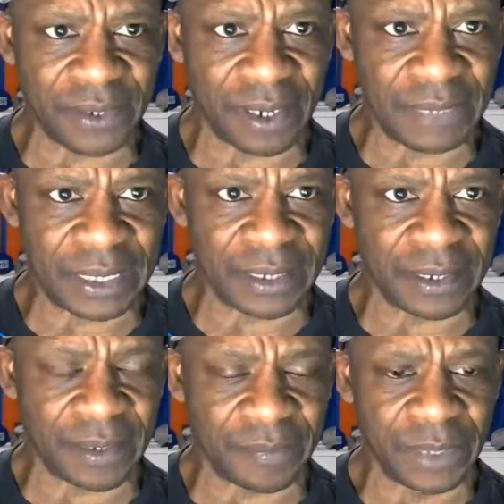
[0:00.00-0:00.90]
You know what I mean?
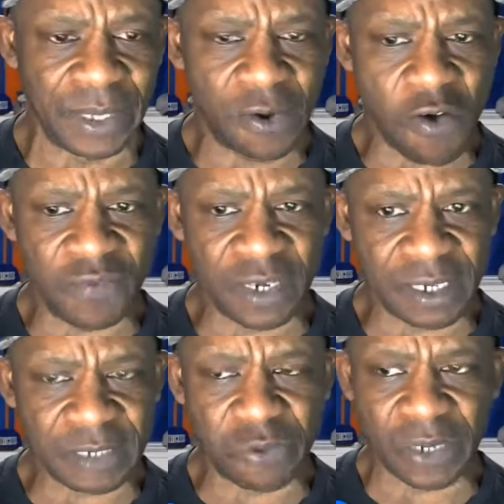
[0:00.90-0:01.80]
And hopefully
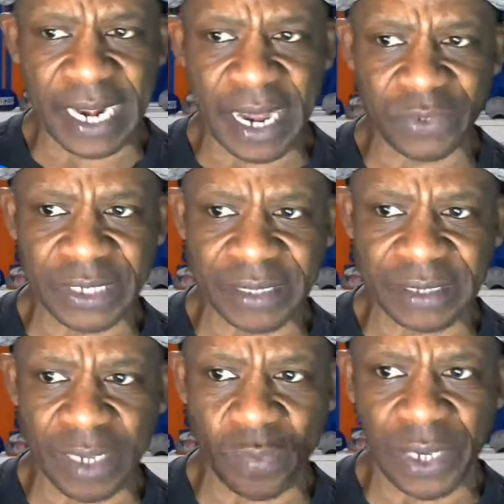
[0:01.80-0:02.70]
the Knicks pull that out, which I
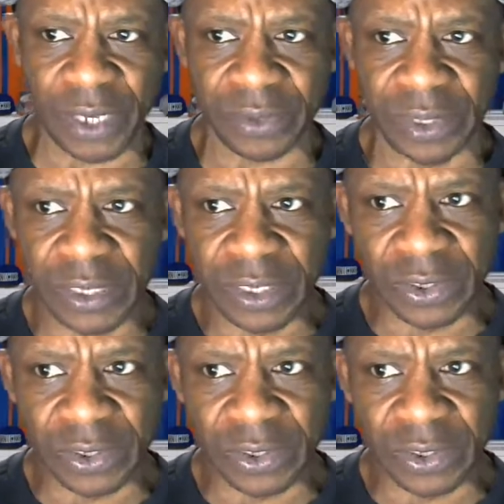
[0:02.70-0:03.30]
think they will.